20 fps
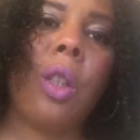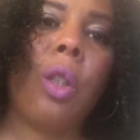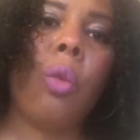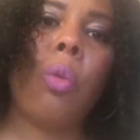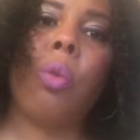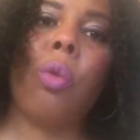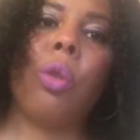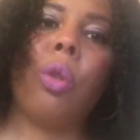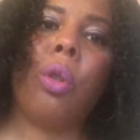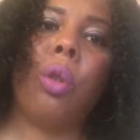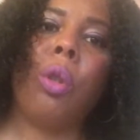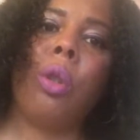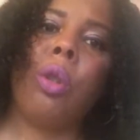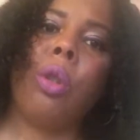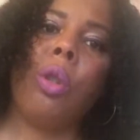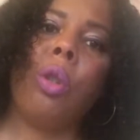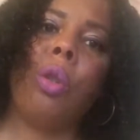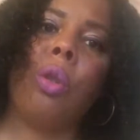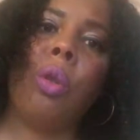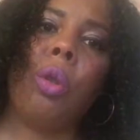
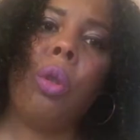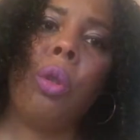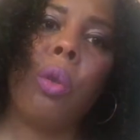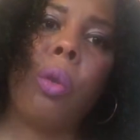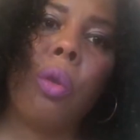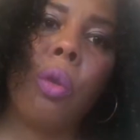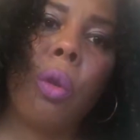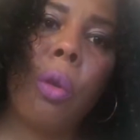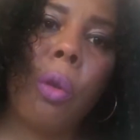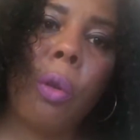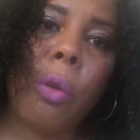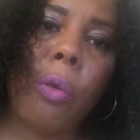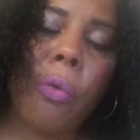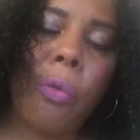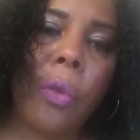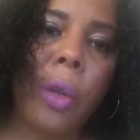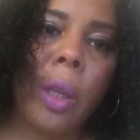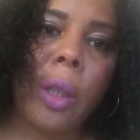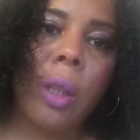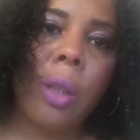you're
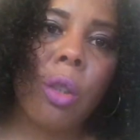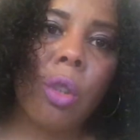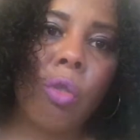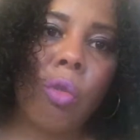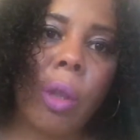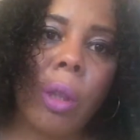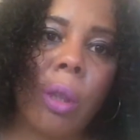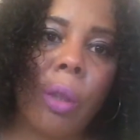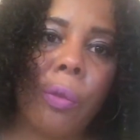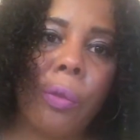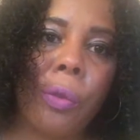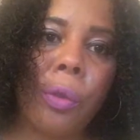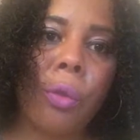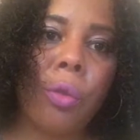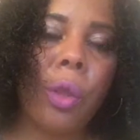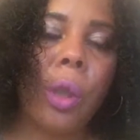finding stressful.